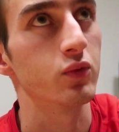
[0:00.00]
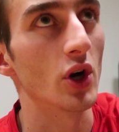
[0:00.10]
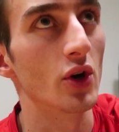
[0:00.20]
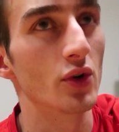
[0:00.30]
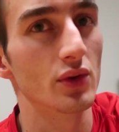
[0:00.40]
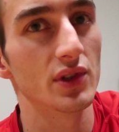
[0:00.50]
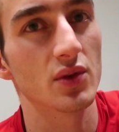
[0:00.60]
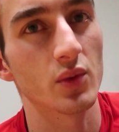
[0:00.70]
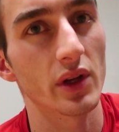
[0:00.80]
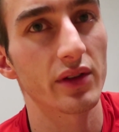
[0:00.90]

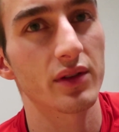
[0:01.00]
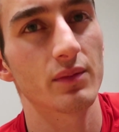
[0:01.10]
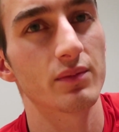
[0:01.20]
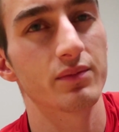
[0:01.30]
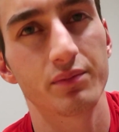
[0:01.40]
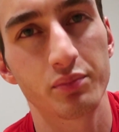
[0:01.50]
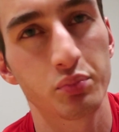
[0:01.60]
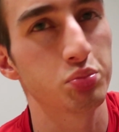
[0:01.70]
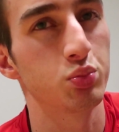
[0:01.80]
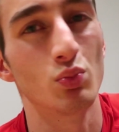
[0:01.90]
rows with
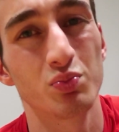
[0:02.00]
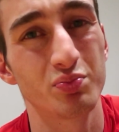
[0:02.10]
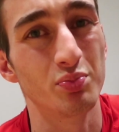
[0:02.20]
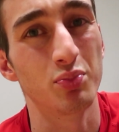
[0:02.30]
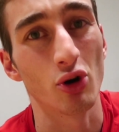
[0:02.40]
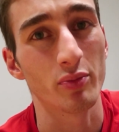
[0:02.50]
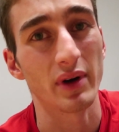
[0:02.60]
more